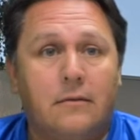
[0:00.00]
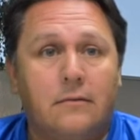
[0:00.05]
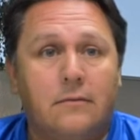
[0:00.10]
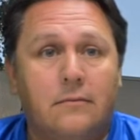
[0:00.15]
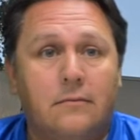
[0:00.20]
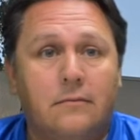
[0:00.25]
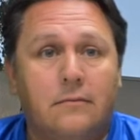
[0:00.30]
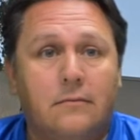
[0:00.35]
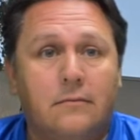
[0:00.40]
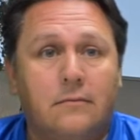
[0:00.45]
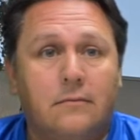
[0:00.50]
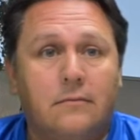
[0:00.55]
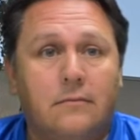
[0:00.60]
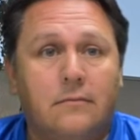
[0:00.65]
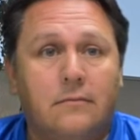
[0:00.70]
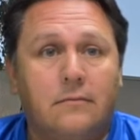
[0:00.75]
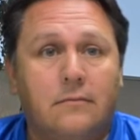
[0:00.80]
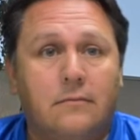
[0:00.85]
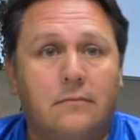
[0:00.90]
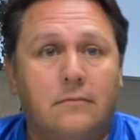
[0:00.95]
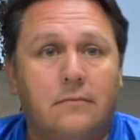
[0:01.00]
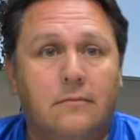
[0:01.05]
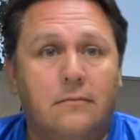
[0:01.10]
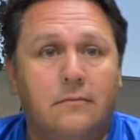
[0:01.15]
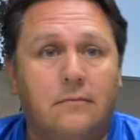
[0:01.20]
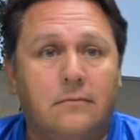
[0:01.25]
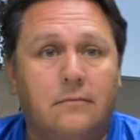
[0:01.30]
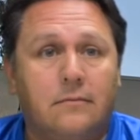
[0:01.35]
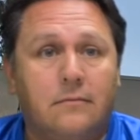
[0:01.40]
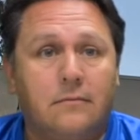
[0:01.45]

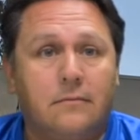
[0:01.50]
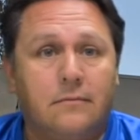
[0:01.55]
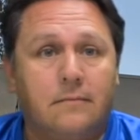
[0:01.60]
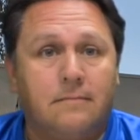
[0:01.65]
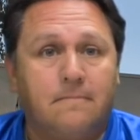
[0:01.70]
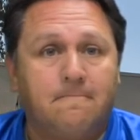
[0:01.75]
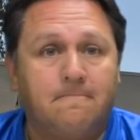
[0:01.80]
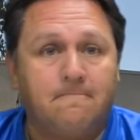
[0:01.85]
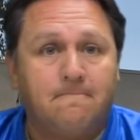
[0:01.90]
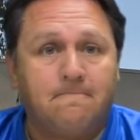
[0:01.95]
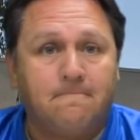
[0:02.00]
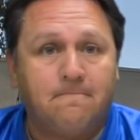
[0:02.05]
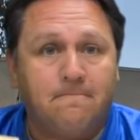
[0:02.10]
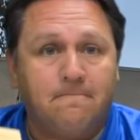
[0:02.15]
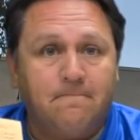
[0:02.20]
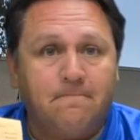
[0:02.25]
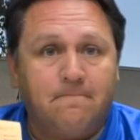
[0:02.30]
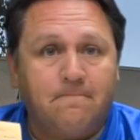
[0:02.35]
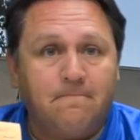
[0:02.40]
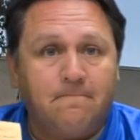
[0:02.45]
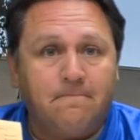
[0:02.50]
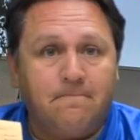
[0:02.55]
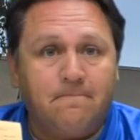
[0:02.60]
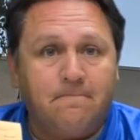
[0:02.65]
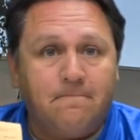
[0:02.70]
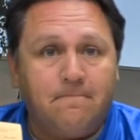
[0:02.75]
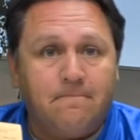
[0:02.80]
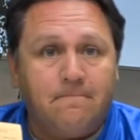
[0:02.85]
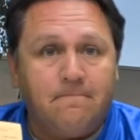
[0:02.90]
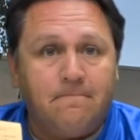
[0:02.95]

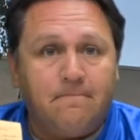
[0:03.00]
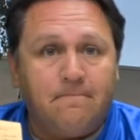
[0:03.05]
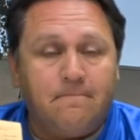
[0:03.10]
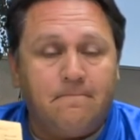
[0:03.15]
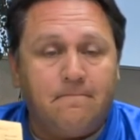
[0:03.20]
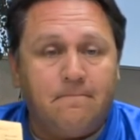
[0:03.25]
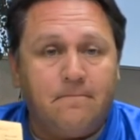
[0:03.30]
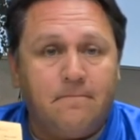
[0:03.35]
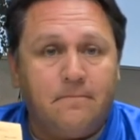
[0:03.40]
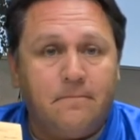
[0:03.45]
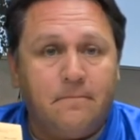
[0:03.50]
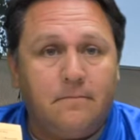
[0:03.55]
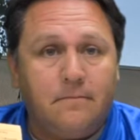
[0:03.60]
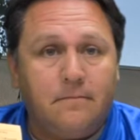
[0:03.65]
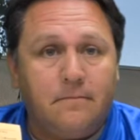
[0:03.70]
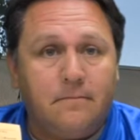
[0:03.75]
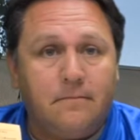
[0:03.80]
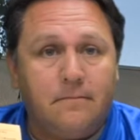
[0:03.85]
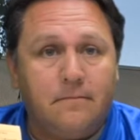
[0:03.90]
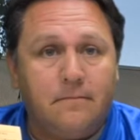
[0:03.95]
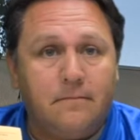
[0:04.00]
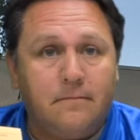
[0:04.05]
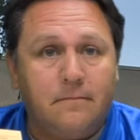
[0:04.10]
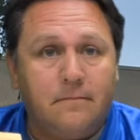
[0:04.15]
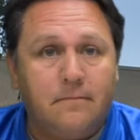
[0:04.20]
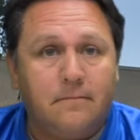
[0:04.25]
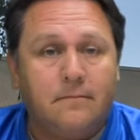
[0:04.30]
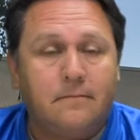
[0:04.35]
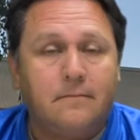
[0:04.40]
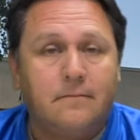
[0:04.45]

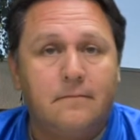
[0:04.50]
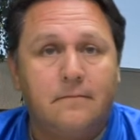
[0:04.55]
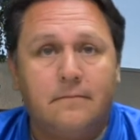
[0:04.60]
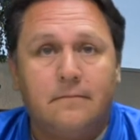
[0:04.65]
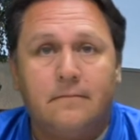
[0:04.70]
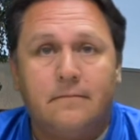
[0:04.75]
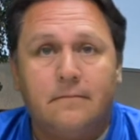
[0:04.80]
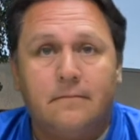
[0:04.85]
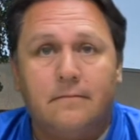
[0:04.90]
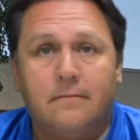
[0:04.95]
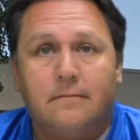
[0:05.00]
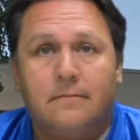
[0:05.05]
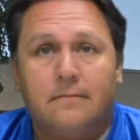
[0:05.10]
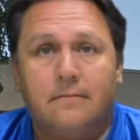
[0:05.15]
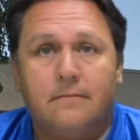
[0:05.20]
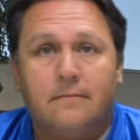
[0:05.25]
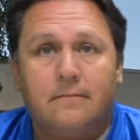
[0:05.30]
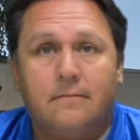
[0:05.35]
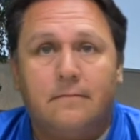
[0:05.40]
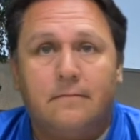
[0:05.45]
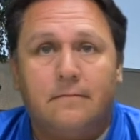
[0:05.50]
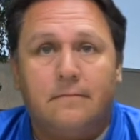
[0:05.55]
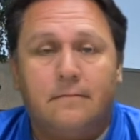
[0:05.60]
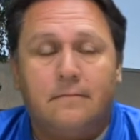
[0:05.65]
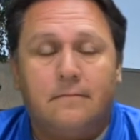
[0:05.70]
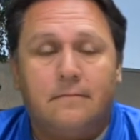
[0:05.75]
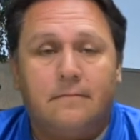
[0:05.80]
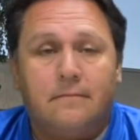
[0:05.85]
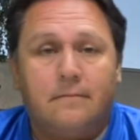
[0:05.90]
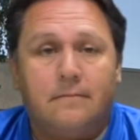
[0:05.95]

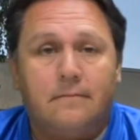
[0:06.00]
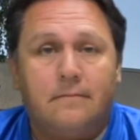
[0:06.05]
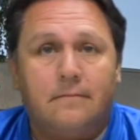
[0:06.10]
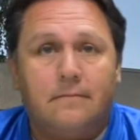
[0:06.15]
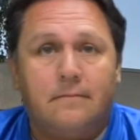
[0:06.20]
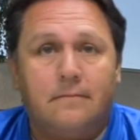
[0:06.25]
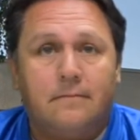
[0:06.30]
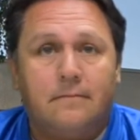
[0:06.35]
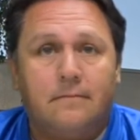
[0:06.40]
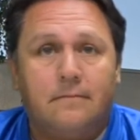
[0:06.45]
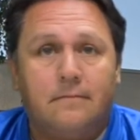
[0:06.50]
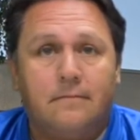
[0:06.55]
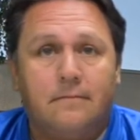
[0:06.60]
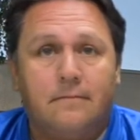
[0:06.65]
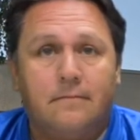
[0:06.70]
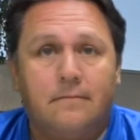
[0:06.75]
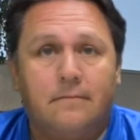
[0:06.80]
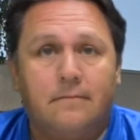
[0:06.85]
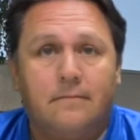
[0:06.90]
(not speaking)